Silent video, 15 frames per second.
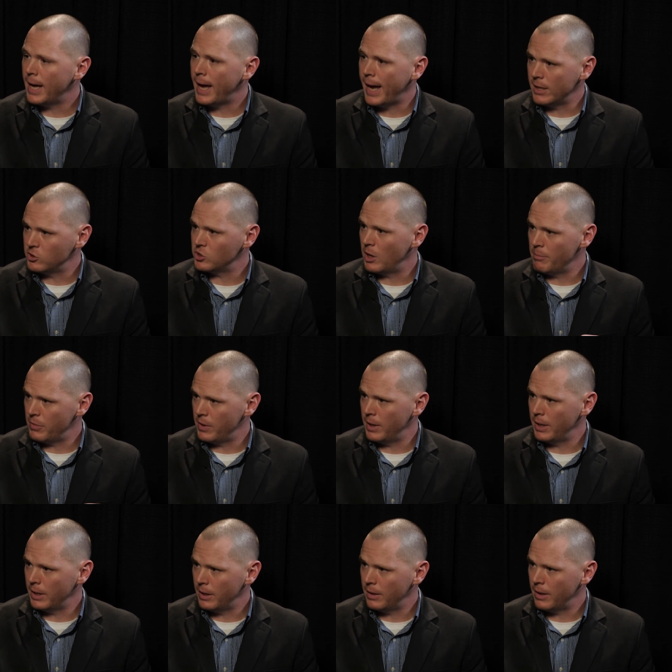at
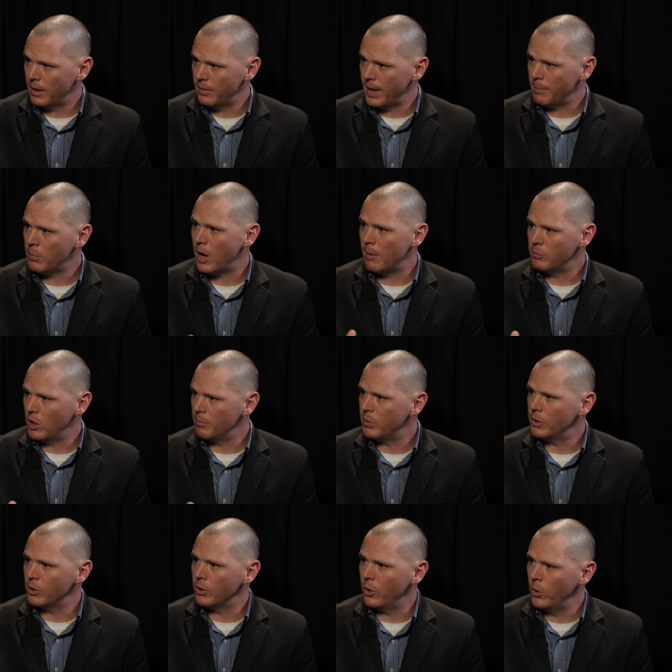something uh, that popped up
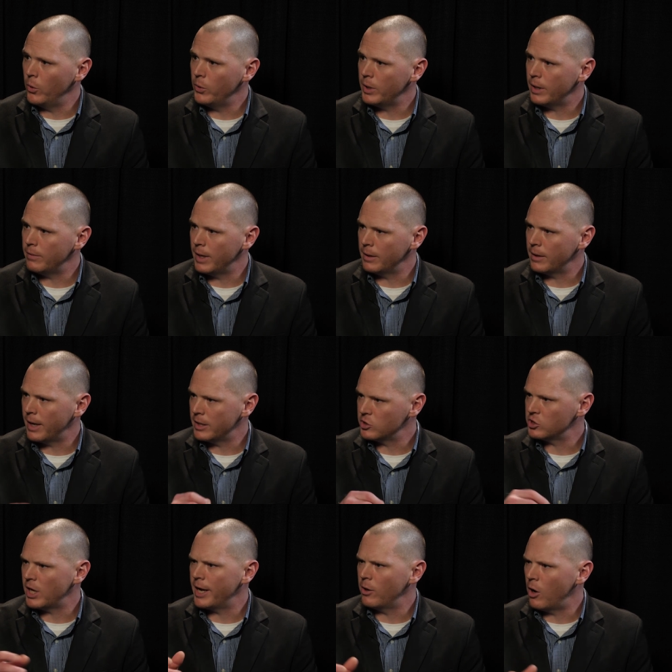in the code and then kind of
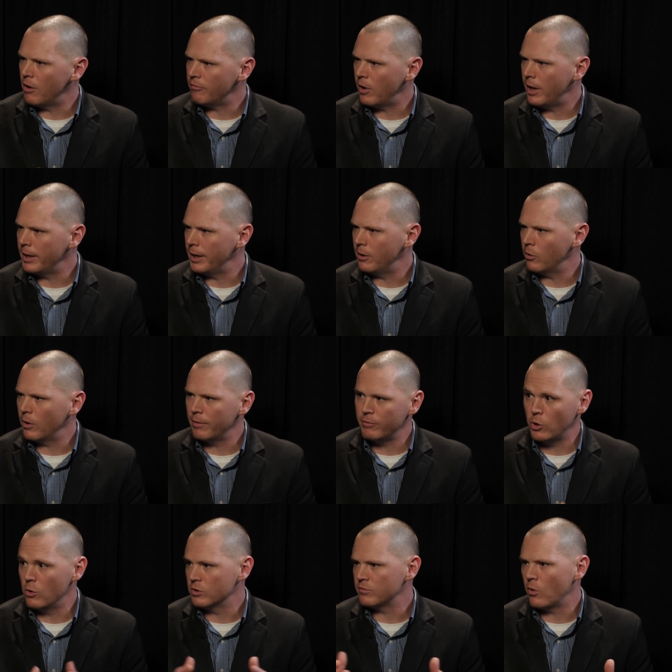sign off on it or even
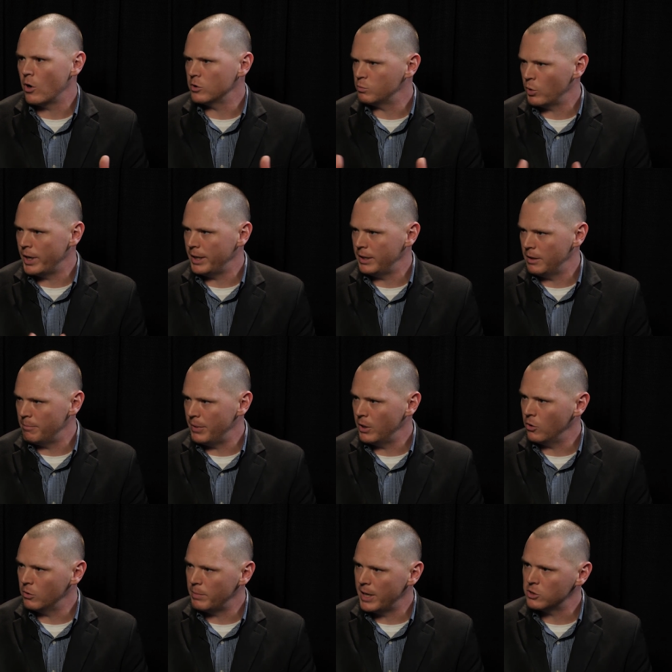go as far as breaking a
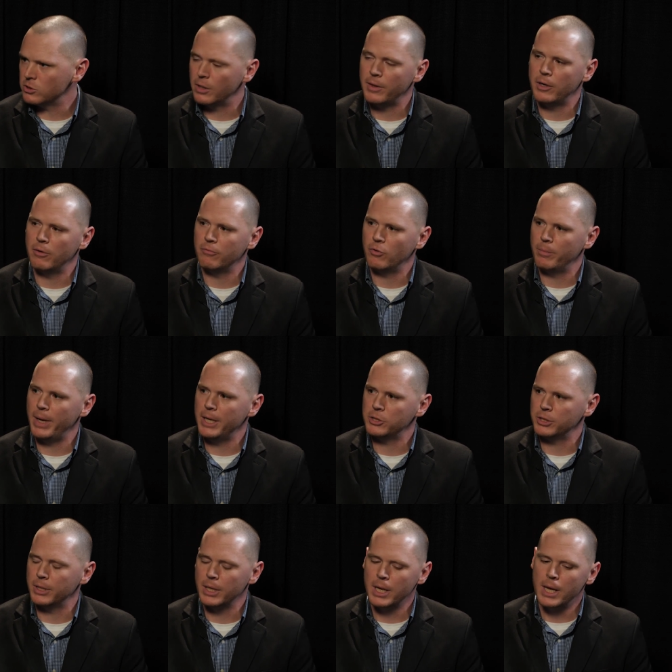build based on that
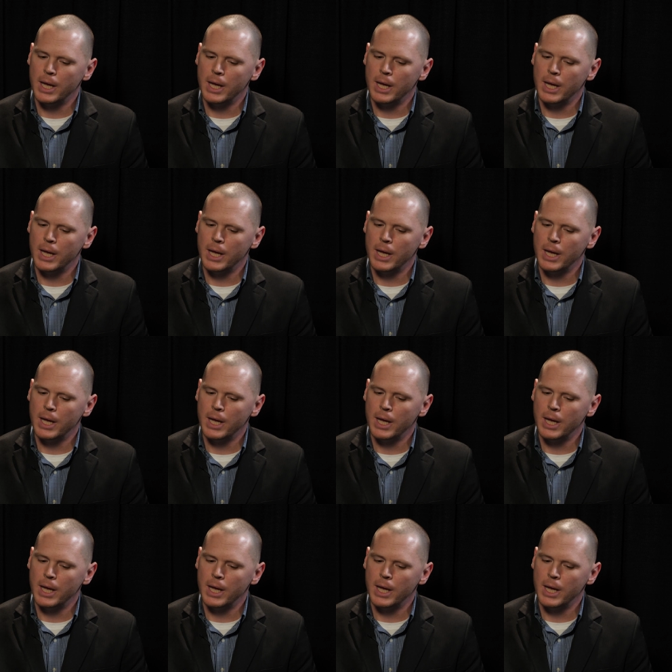information.